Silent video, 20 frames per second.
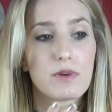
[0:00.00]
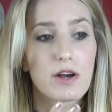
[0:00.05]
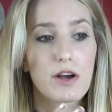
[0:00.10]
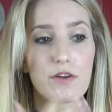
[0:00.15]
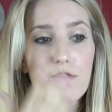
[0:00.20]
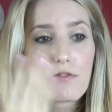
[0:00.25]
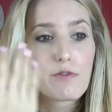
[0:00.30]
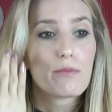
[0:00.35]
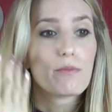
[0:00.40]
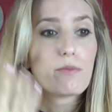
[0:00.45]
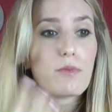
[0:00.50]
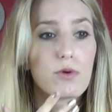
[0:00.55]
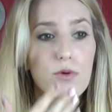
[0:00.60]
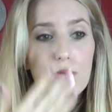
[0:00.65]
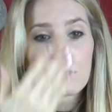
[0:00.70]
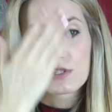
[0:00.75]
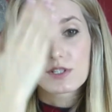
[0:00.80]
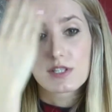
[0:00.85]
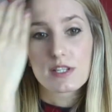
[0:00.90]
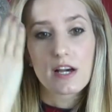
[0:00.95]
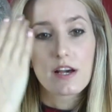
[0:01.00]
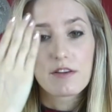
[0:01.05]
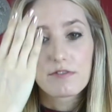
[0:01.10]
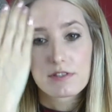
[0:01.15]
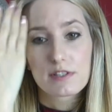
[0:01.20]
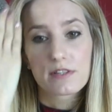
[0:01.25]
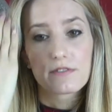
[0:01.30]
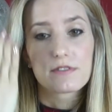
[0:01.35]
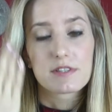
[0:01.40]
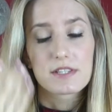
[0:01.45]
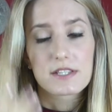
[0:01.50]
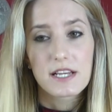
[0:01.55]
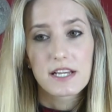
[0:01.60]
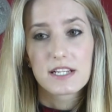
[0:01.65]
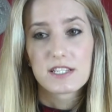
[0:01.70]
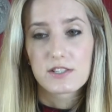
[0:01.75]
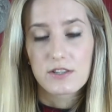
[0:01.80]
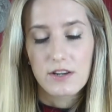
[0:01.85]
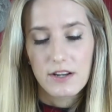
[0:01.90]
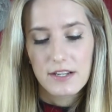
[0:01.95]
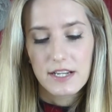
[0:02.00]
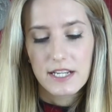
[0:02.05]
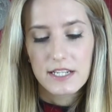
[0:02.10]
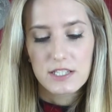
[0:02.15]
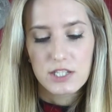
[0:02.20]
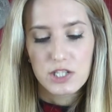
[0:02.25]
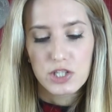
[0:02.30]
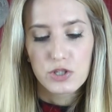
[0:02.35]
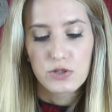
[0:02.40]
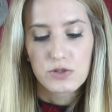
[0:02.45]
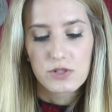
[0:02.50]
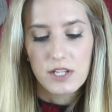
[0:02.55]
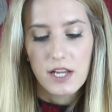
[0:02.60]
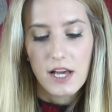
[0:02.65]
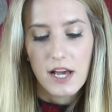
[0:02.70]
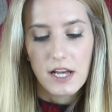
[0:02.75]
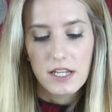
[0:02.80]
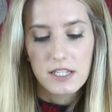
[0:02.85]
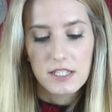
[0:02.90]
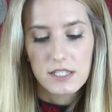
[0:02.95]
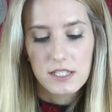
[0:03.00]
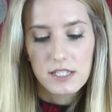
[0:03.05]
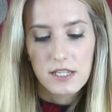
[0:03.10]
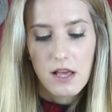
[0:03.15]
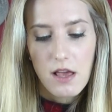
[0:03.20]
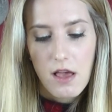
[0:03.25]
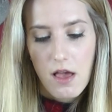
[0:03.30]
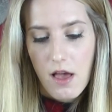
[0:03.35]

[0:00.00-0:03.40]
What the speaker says: over more surface of the skin, so I need to use less.